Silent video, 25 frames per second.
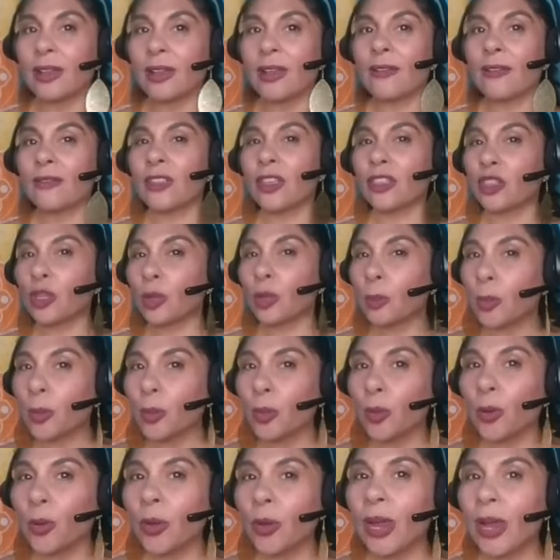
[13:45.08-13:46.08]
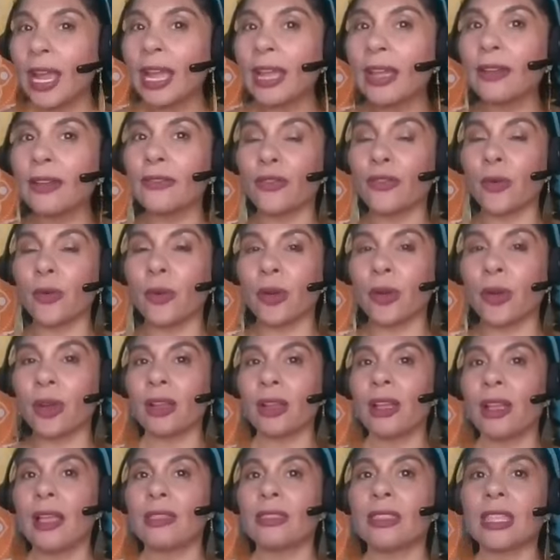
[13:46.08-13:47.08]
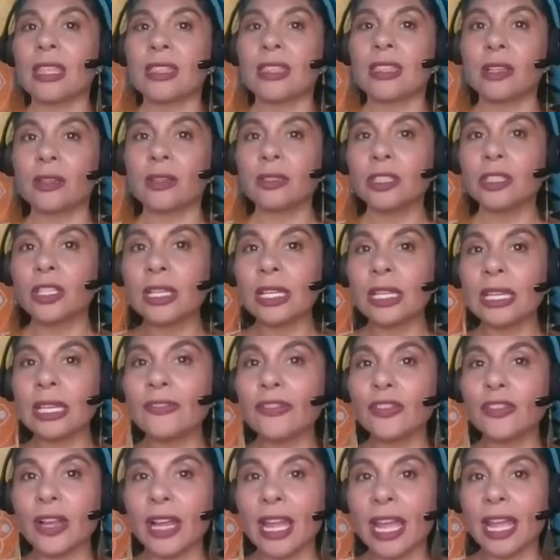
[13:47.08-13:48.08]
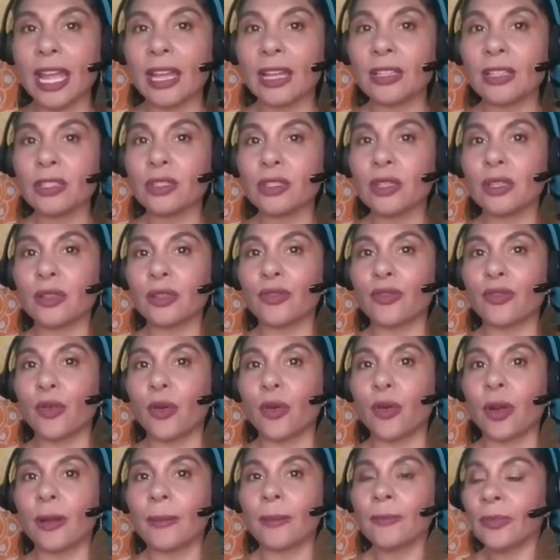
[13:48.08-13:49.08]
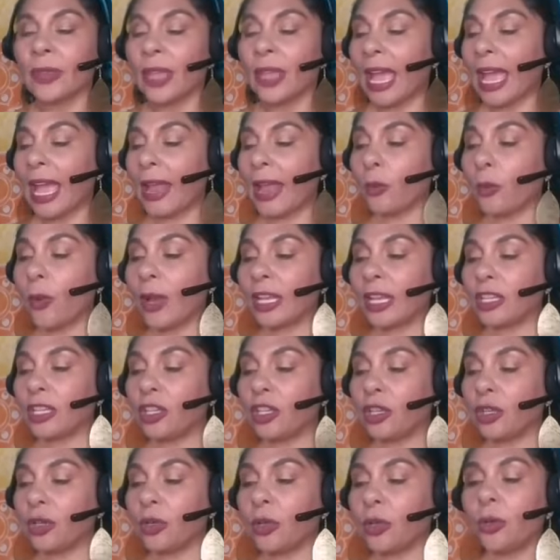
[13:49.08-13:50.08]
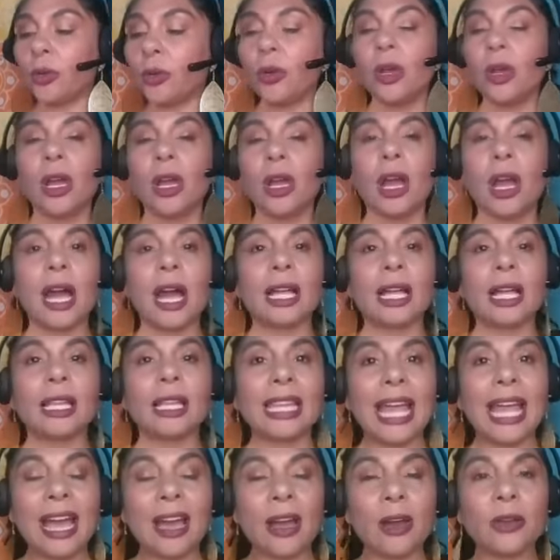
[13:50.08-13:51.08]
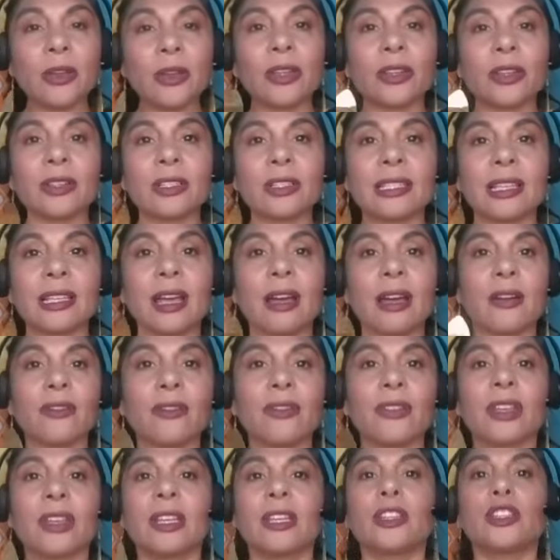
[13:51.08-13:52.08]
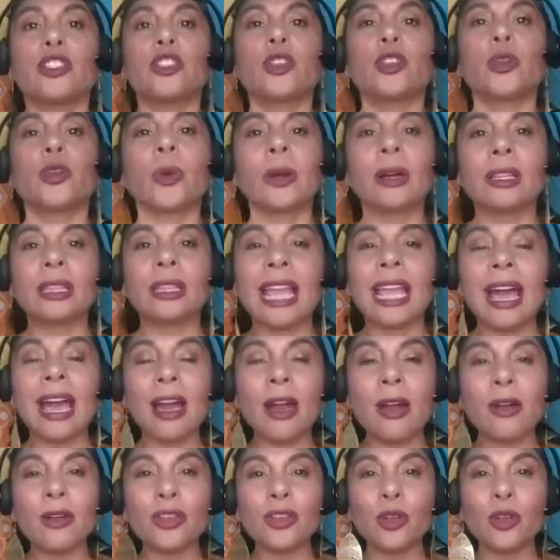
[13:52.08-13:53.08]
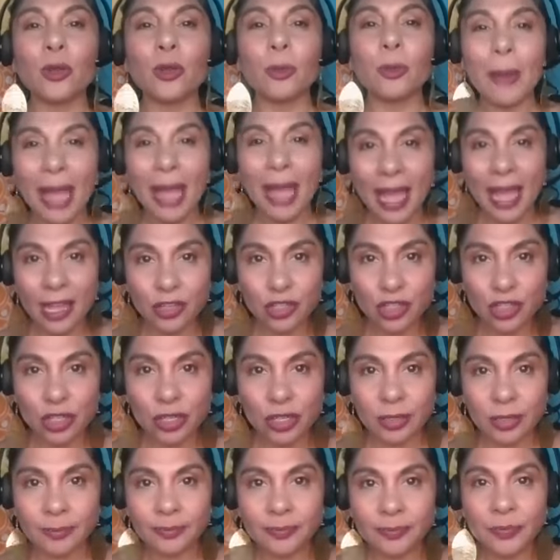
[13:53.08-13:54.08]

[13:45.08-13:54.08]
that they're praying for, that they're looking for answers for. And when you allow yourself to allow your passion